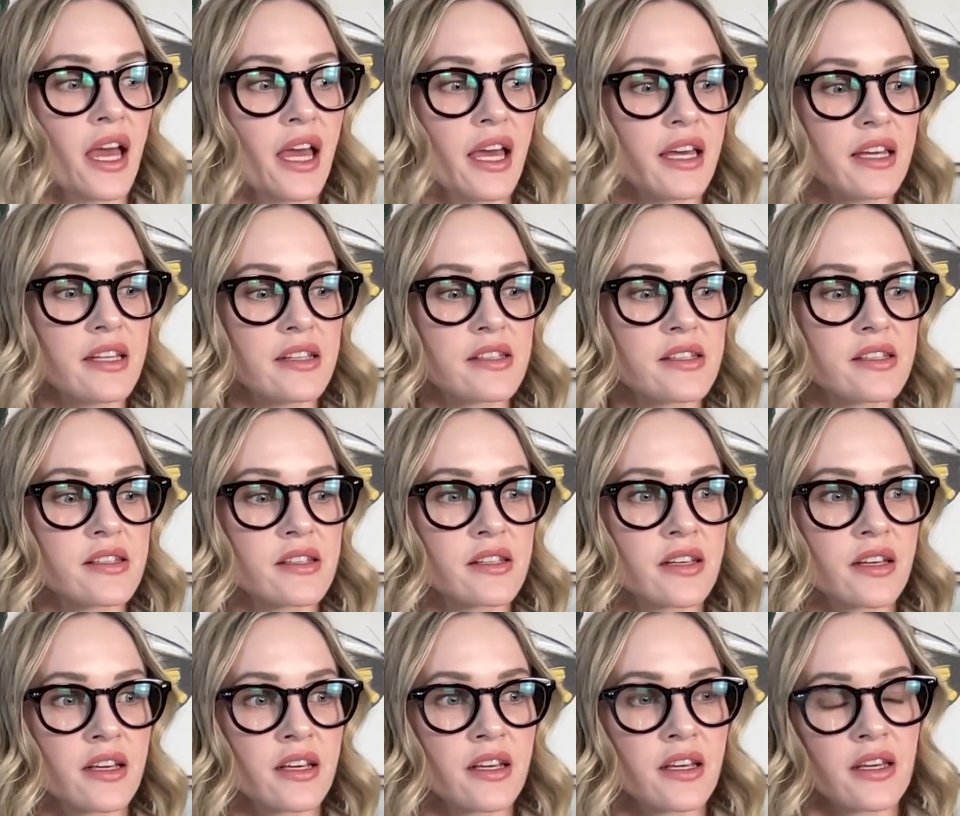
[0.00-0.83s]

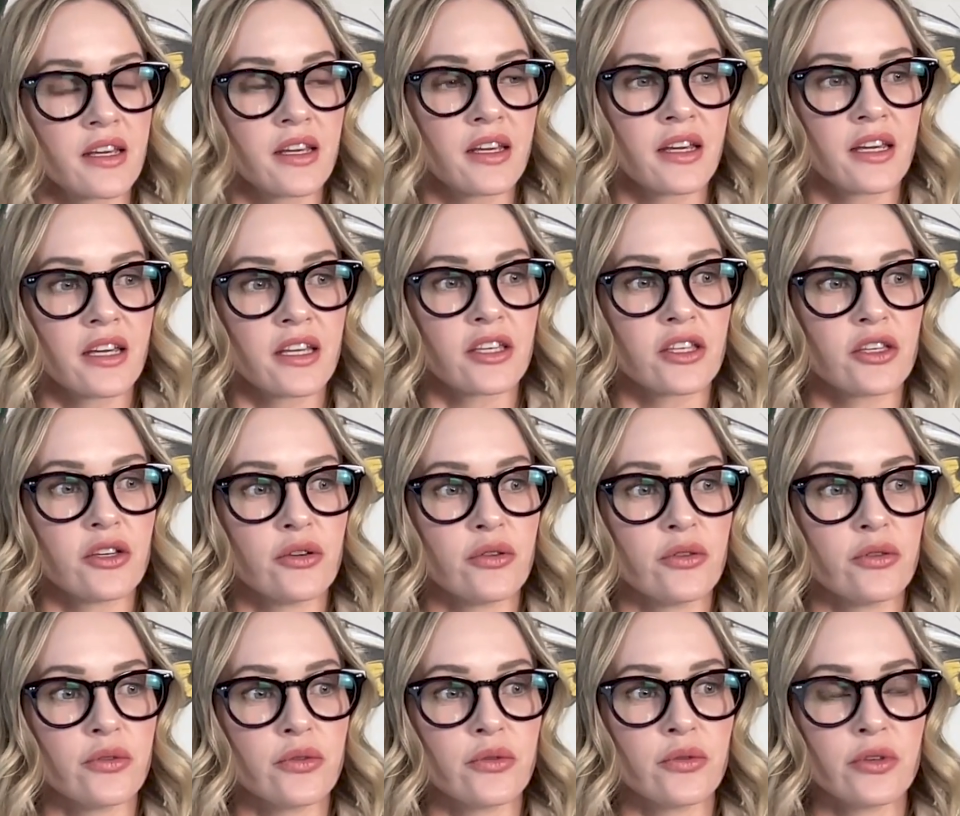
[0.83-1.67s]
it's
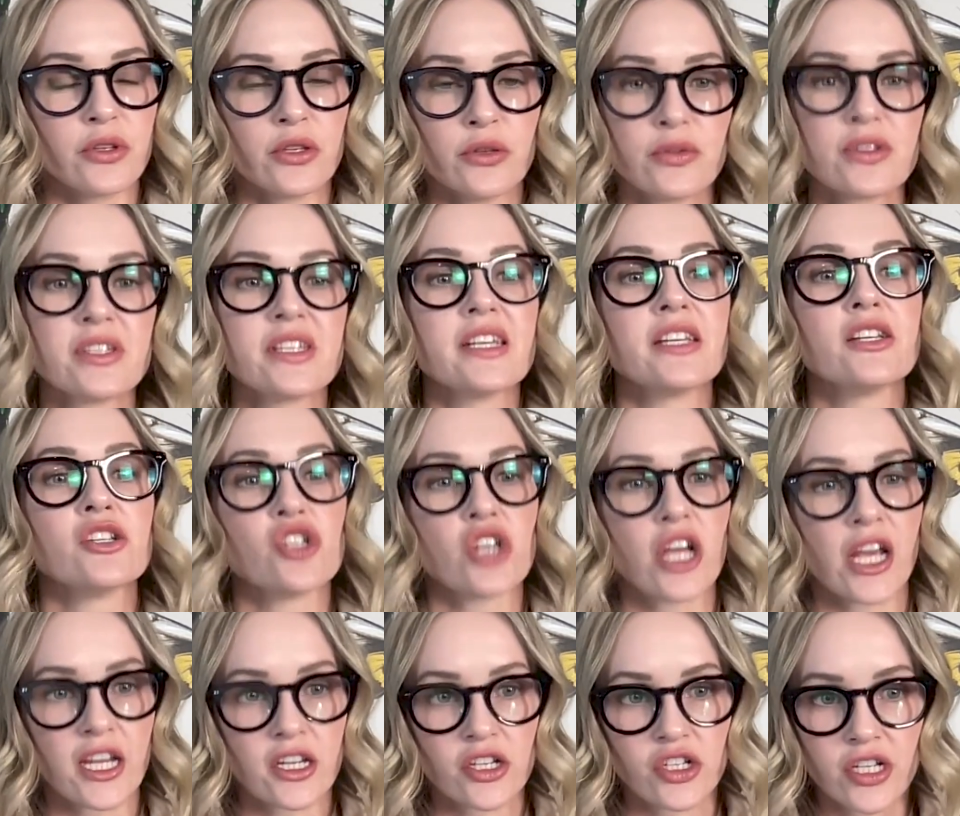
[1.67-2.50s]
you see
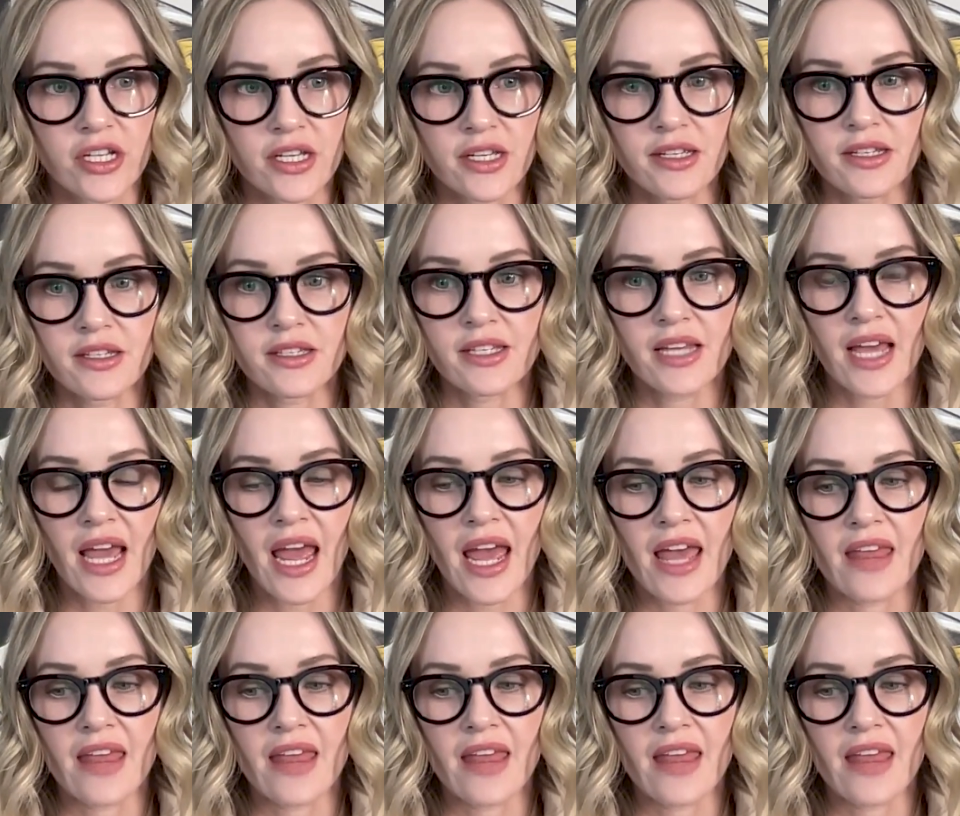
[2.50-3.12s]
changes,